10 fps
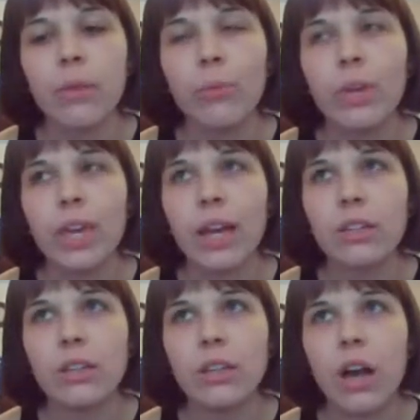we
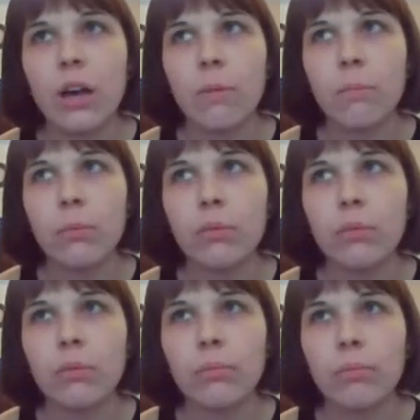ended up,
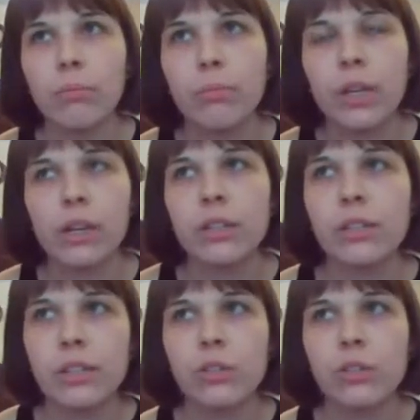because in